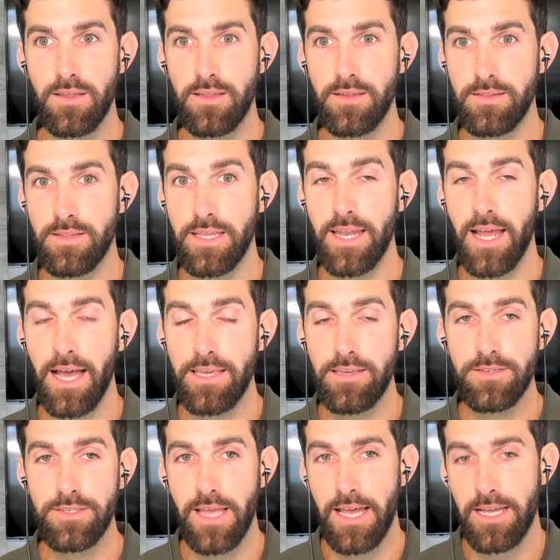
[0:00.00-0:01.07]
Lynn, I
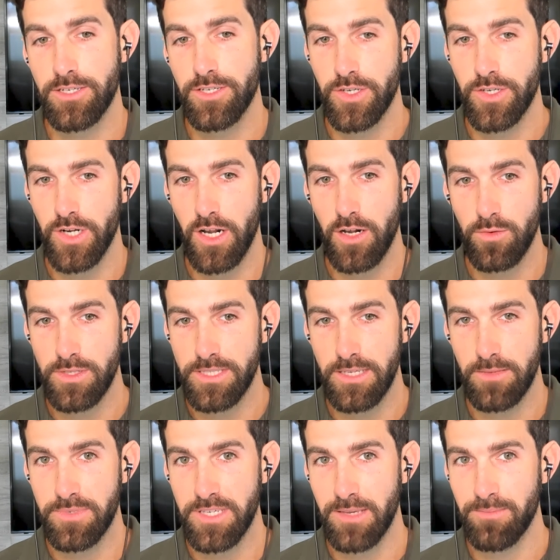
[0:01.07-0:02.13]
used to actually struggle with
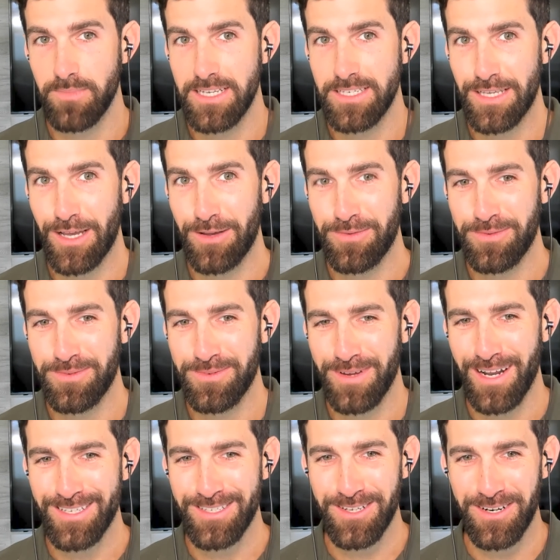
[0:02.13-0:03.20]
deep sleep myself when
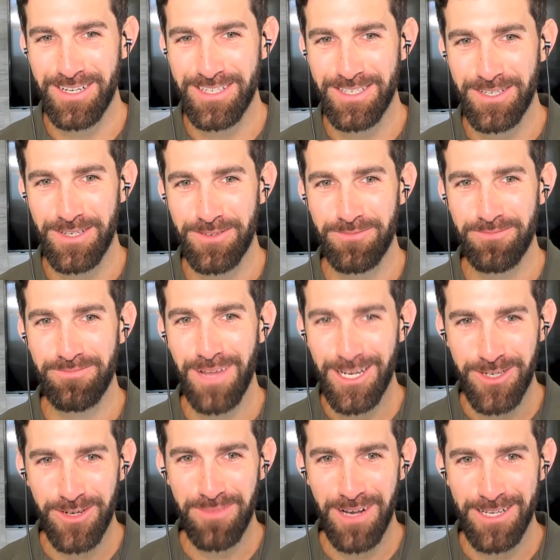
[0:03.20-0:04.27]
I started to
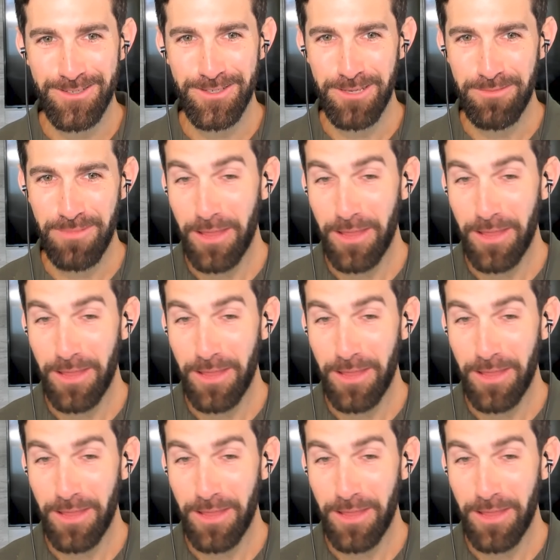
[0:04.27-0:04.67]
measure my sleep.